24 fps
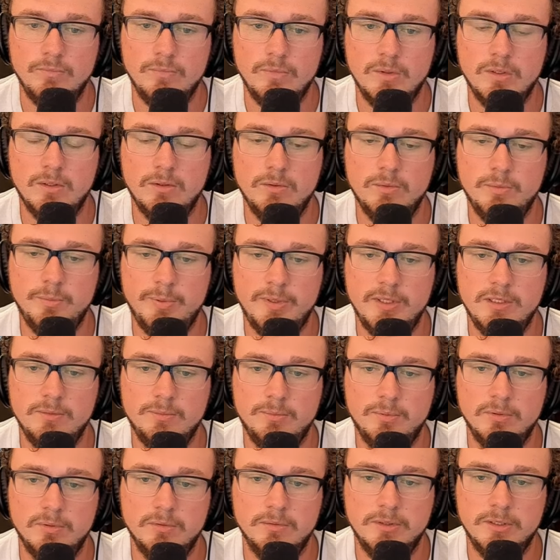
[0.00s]
No
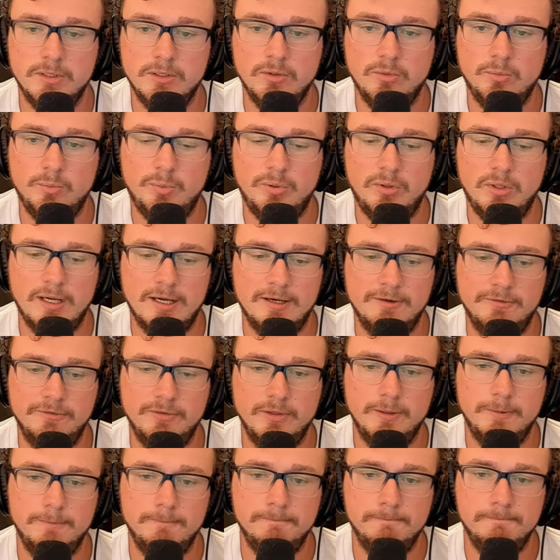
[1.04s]
people, no
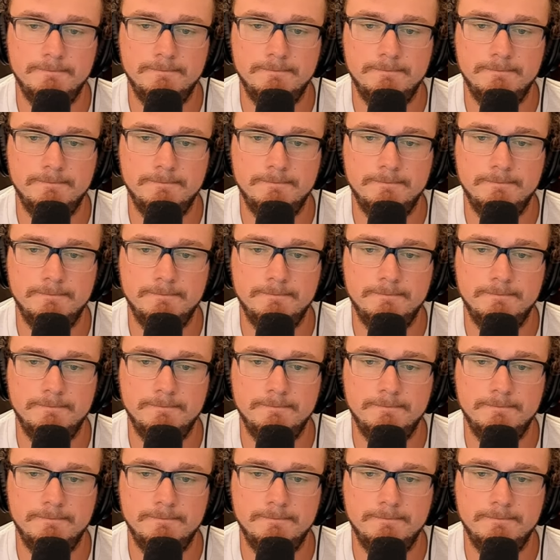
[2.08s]
profit.